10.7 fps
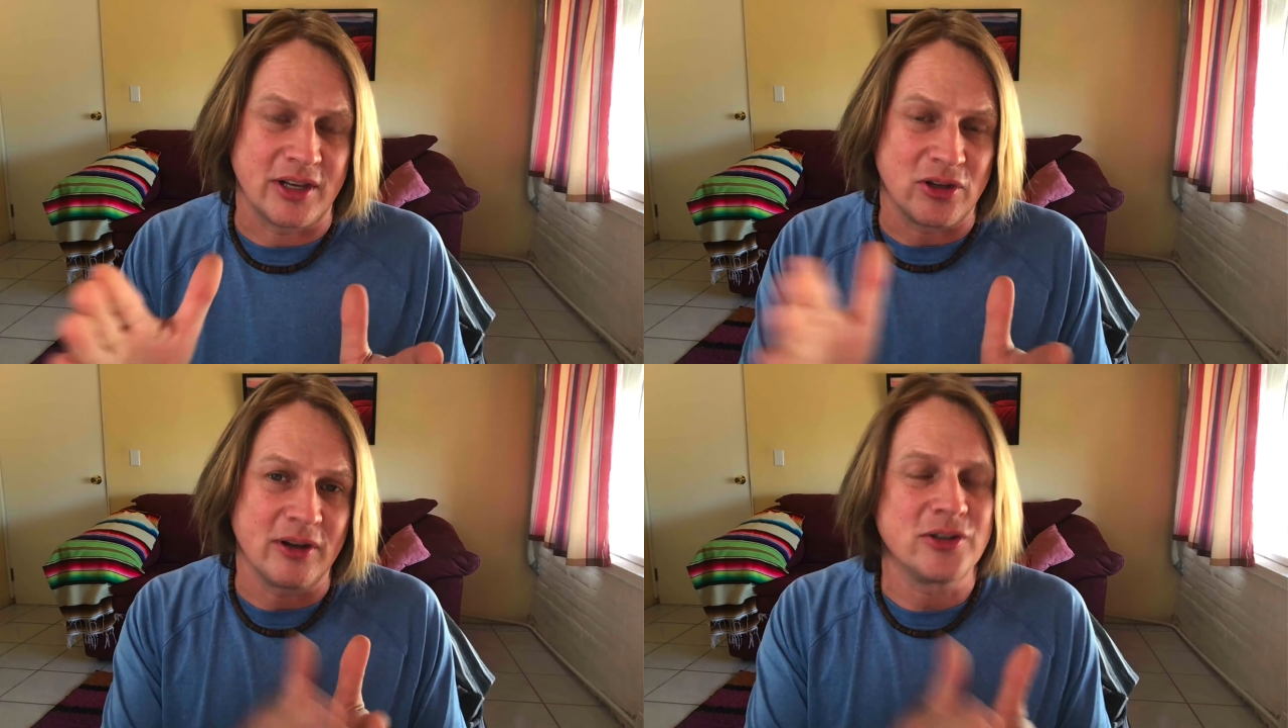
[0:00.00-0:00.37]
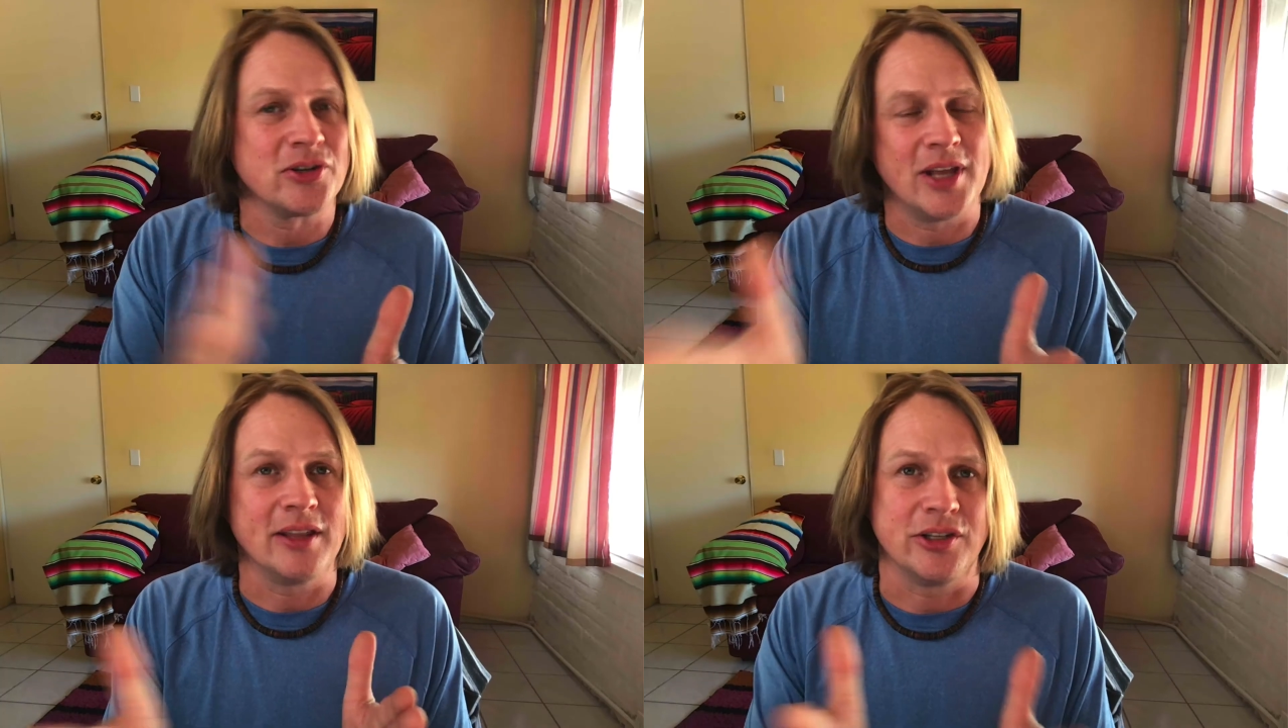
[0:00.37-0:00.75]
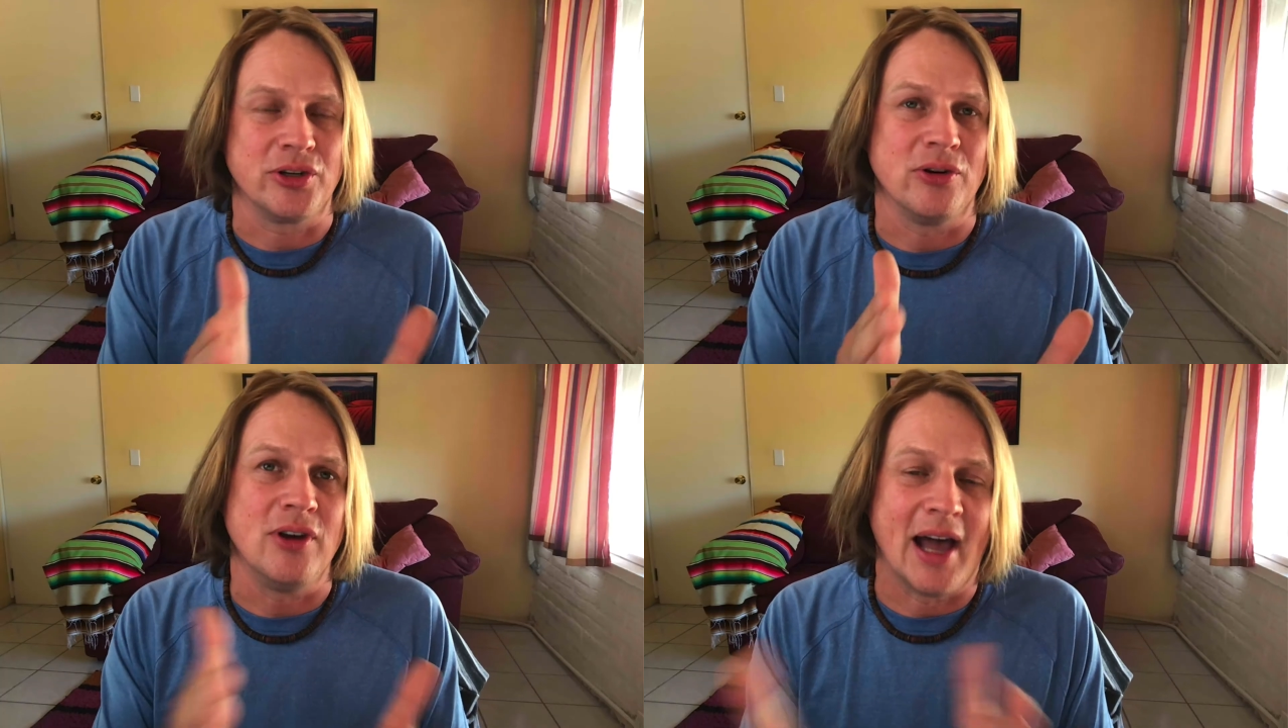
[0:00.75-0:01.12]
long as you're saying
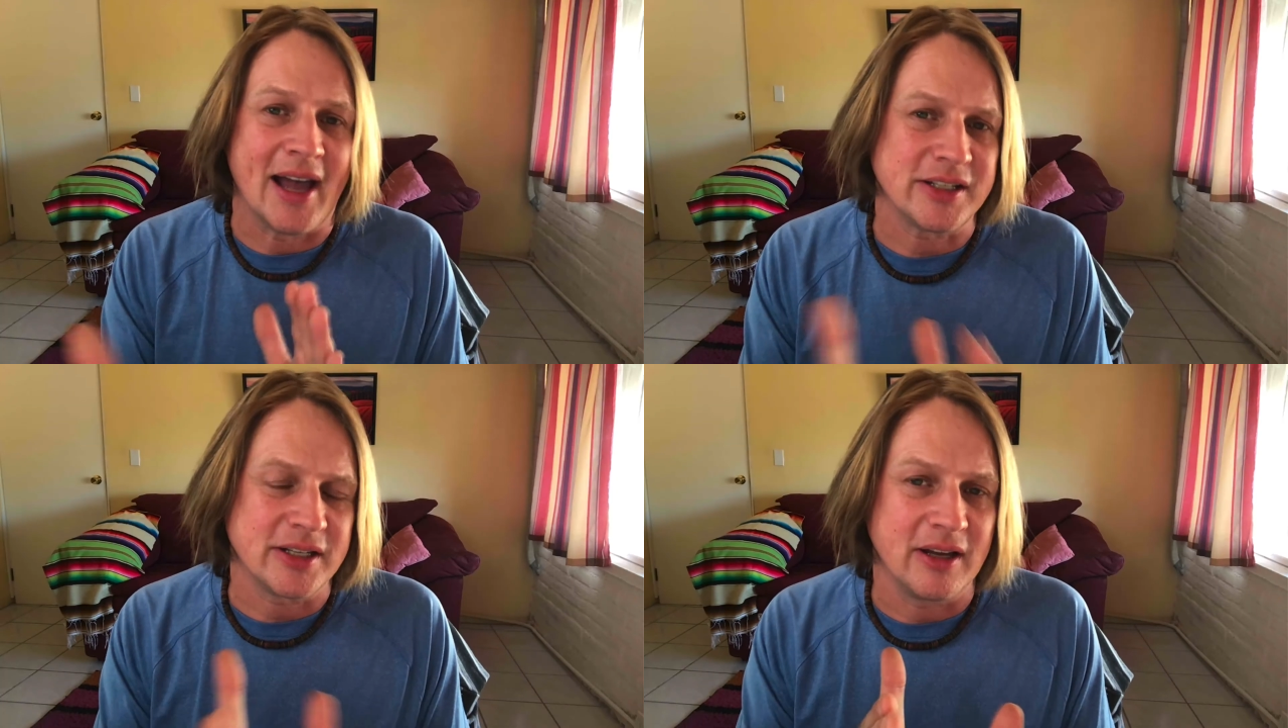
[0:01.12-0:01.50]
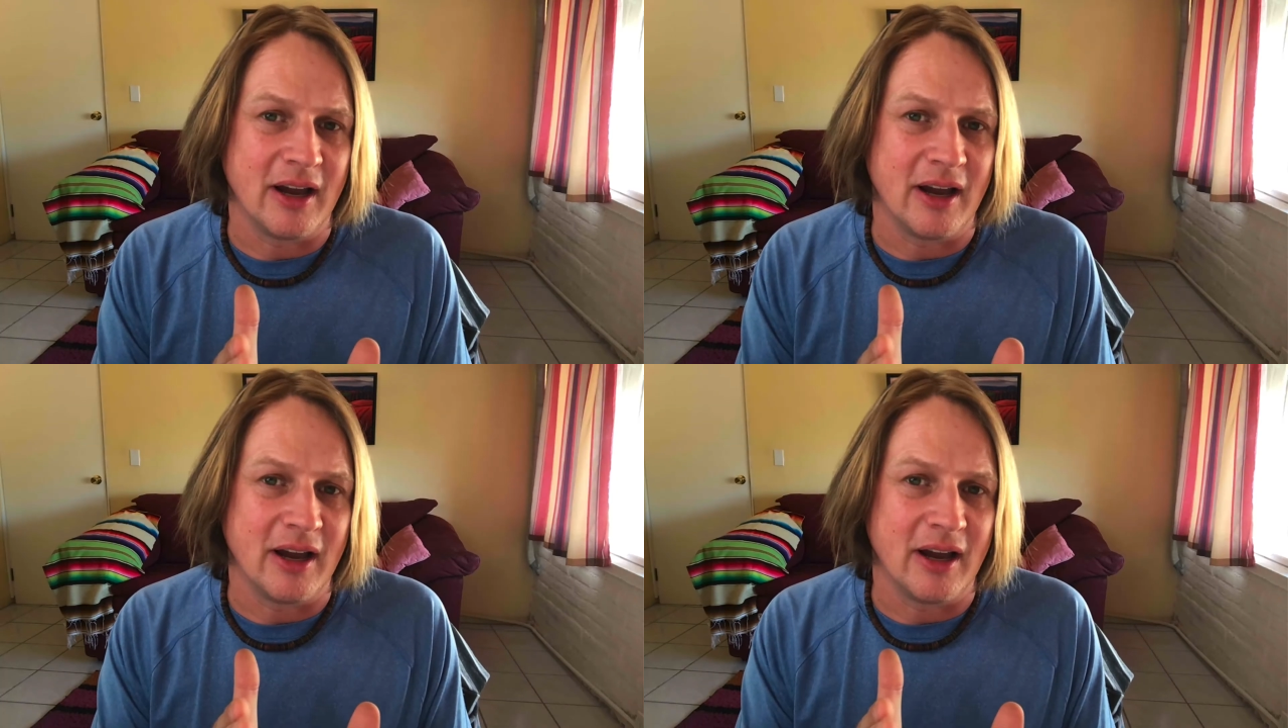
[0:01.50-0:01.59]
that you're not